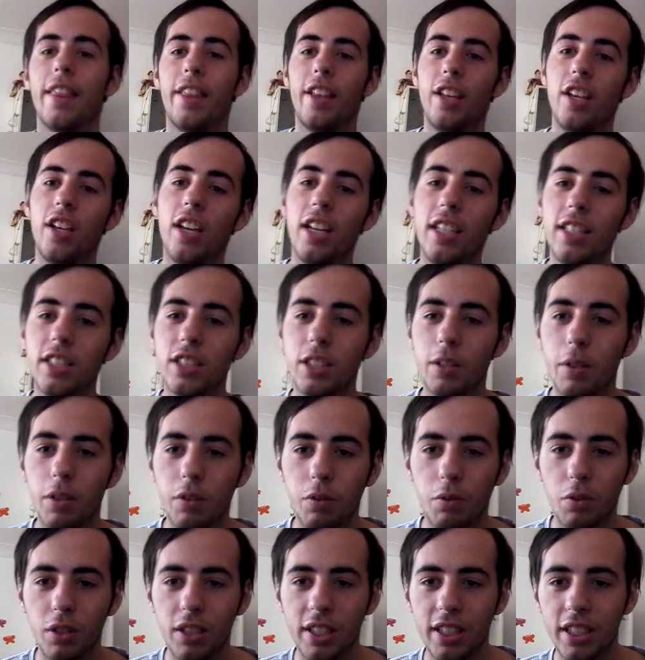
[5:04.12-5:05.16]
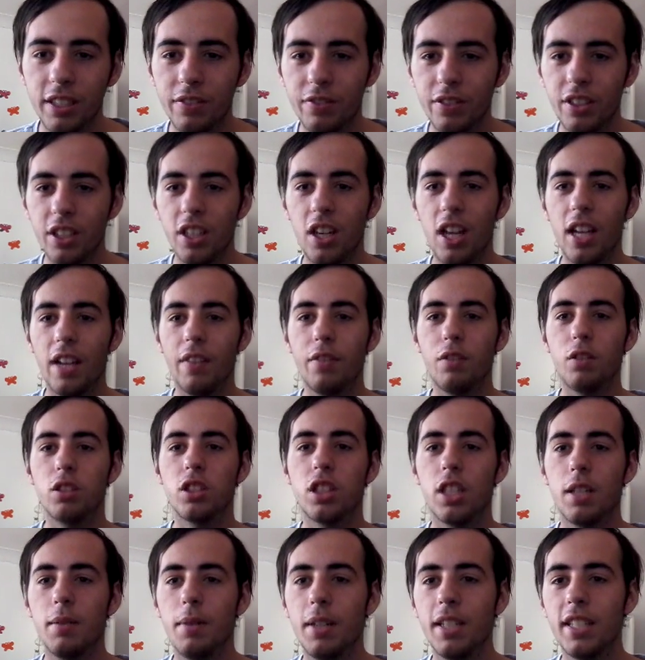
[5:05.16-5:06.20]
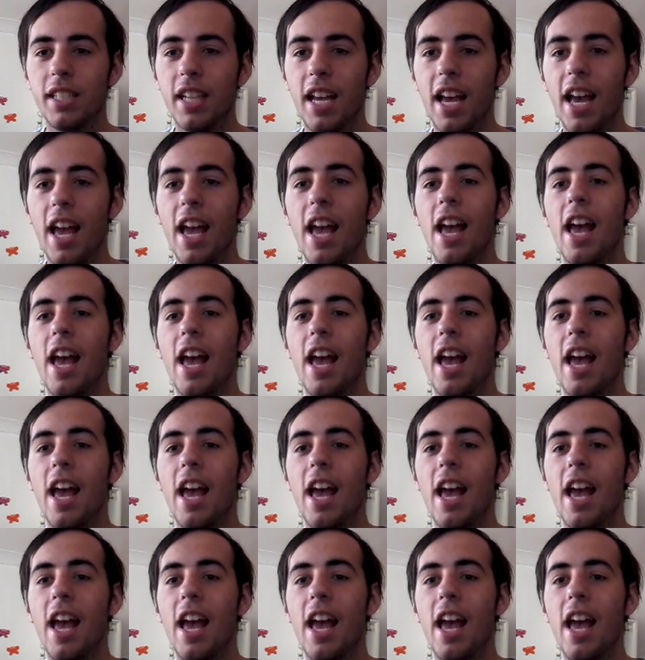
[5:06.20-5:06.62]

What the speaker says: thank you guys so much for watching this video. I love you all so much.